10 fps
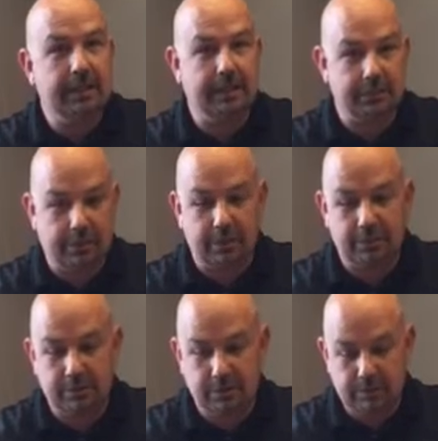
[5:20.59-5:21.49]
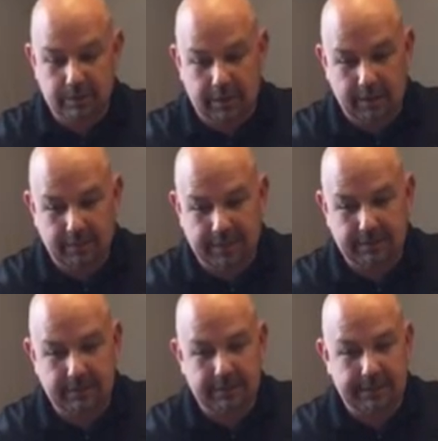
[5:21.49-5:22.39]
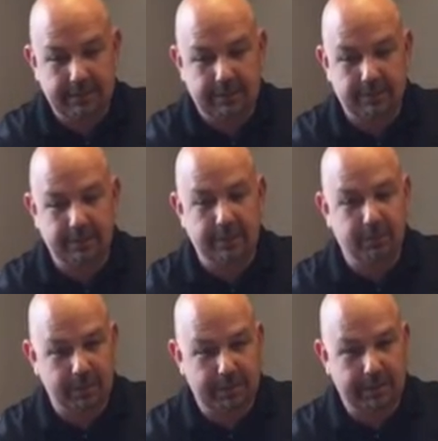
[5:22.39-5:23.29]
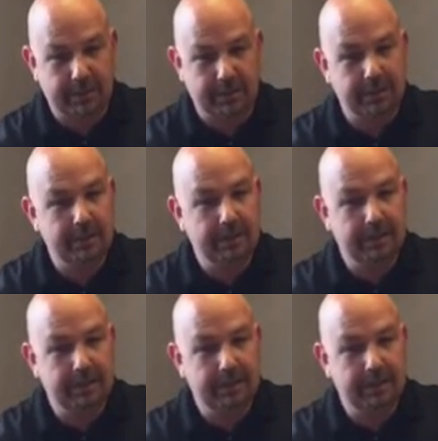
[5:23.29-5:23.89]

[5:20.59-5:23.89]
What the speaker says: and start to talk about the things that are available here,